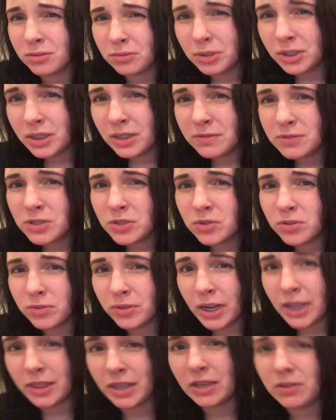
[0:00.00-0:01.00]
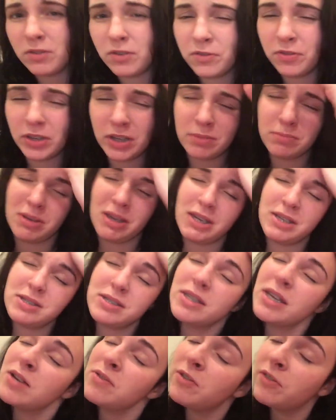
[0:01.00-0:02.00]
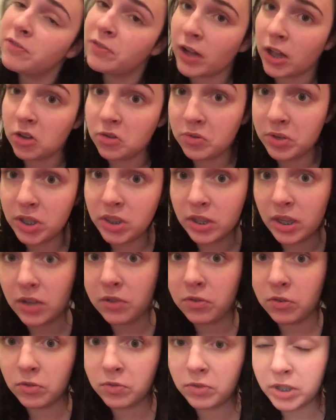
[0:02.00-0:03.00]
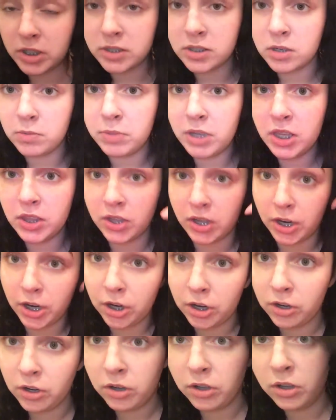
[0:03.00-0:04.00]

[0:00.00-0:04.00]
What gives you the right? They have a fan base, they have a following, they have a reason to be there.